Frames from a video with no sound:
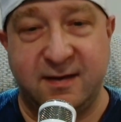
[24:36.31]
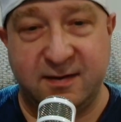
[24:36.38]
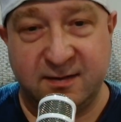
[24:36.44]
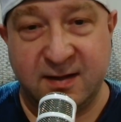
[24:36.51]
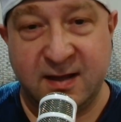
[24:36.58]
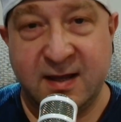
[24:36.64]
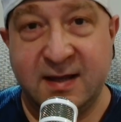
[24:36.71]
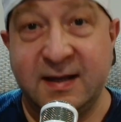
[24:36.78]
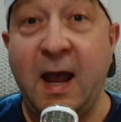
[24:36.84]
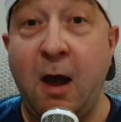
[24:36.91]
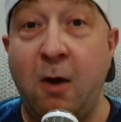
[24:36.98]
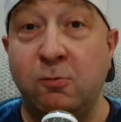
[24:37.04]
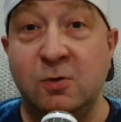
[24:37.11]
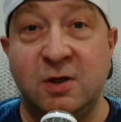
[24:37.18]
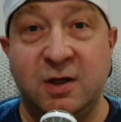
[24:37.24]
and
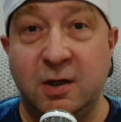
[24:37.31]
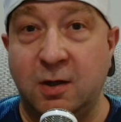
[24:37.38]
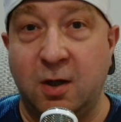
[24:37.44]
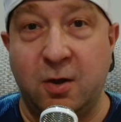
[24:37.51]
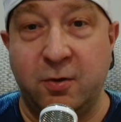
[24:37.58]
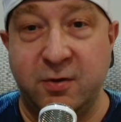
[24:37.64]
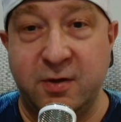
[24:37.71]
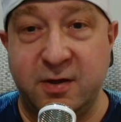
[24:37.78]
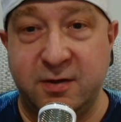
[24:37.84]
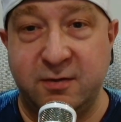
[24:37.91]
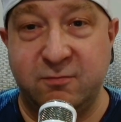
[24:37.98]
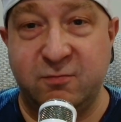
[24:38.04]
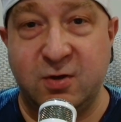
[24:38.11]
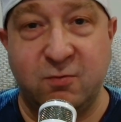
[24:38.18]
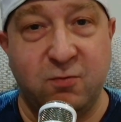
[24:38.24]
Calculum
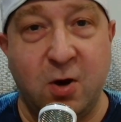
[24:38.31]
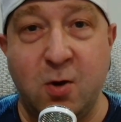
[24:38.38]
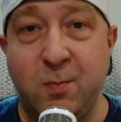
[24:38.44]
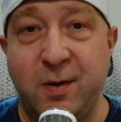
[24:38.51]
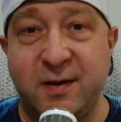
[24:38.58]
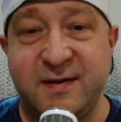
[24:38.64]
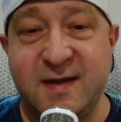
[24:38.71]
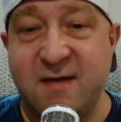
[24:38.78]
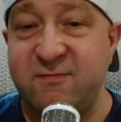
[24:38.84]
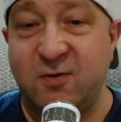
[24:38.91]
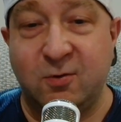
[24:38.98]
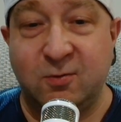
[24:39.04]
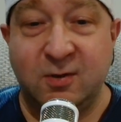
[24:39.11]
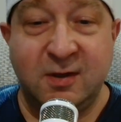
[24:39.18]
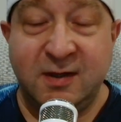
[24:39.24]
and the Robot
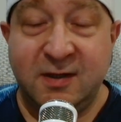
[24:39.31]
Devil.